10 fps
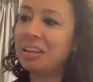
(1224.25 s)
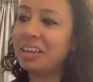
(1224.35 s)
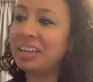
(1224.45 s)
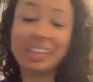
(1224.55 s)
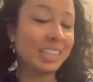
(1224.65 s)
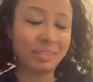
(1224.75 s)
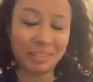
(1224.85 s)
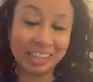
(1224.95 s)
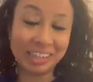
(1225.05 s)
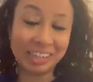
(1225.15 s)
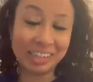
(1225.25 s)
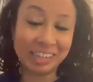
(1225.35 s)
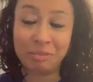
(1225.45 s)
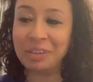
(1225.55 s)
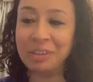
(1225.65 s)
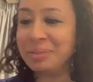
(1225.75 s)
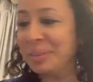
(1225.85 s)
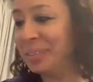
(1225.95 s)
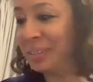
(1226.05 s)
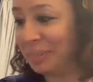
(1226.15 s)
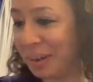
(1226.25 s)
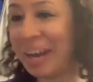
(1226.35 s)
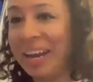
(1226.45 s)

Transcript: I definitely had a lot of fun as well, so don't worry.